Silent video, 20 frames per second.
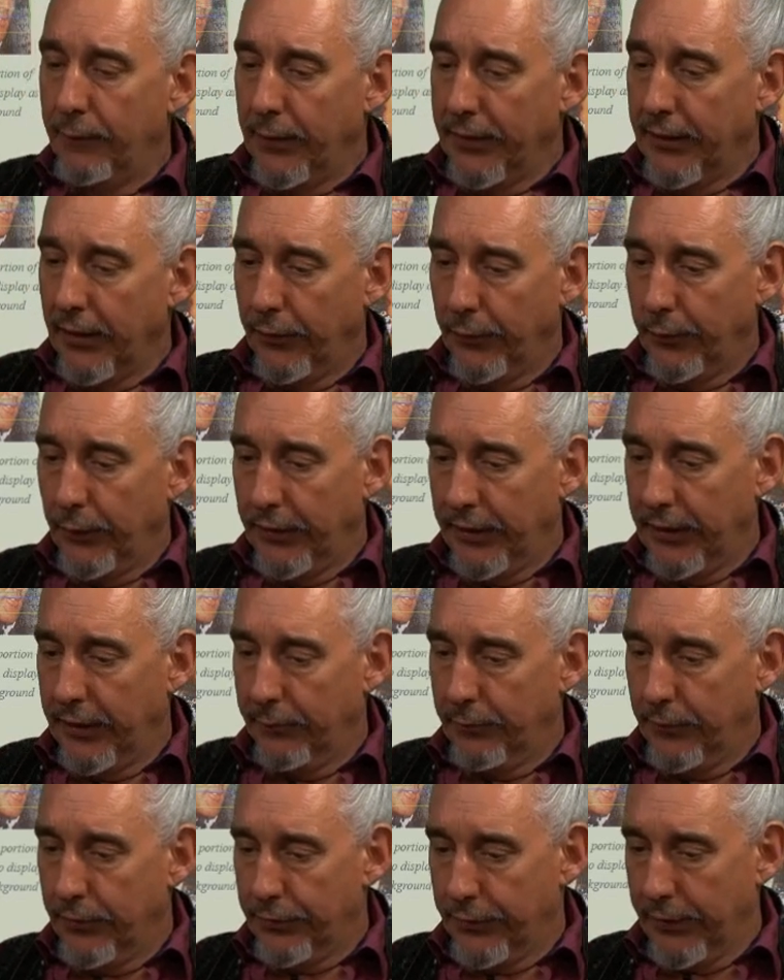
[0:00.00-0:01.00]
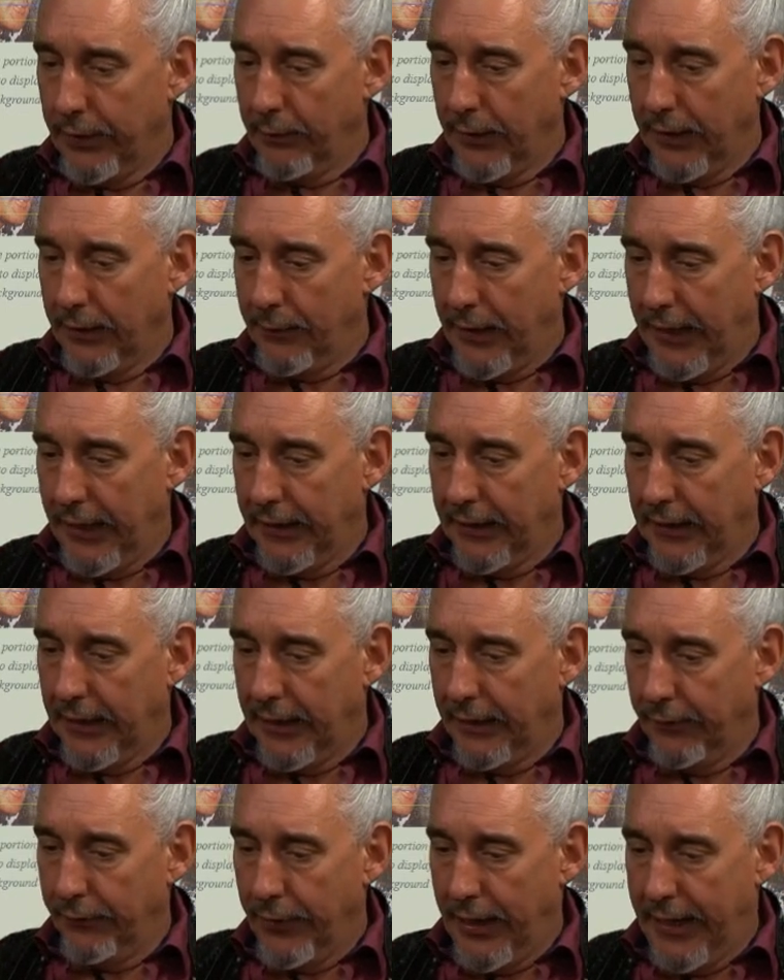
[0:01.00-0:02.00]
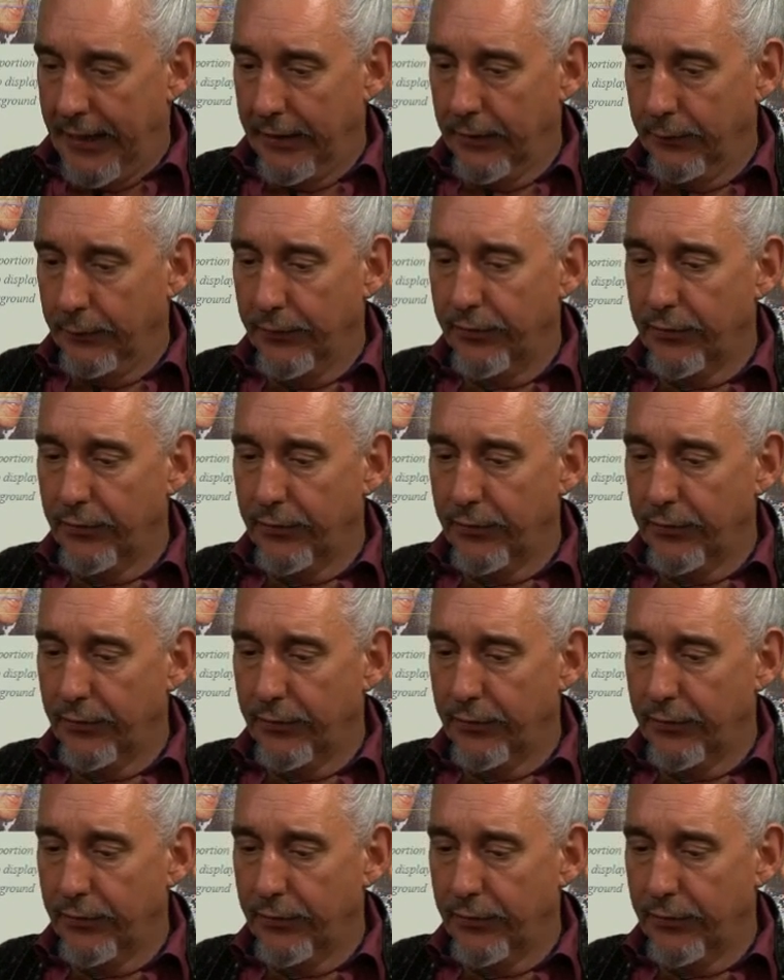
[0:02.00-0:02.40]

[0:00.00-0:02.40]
we don't want him dreaming about a random